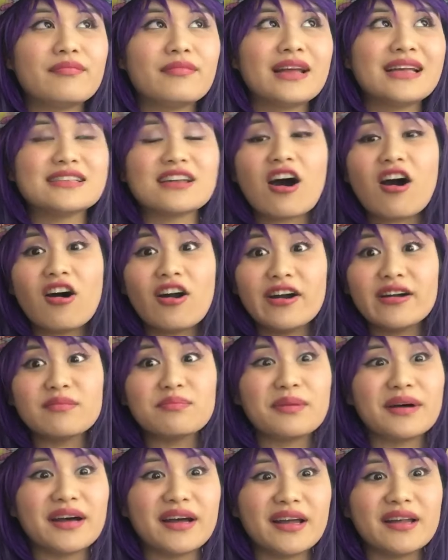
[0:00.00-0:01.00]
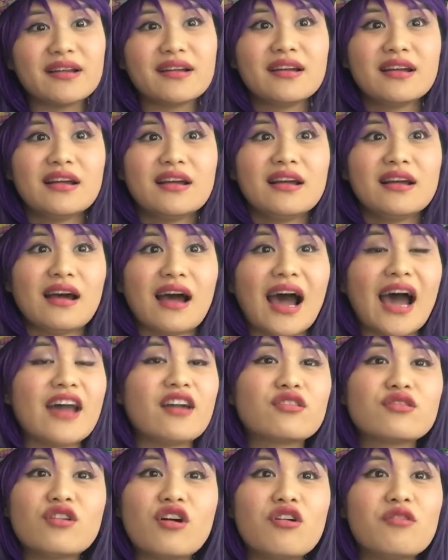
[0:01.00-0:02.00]
his heart, but I
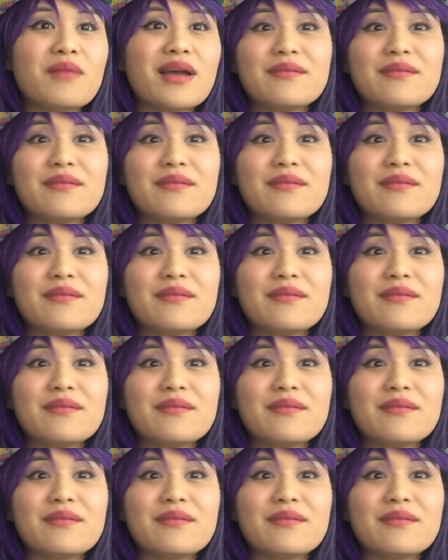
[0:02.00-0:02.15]
don't know,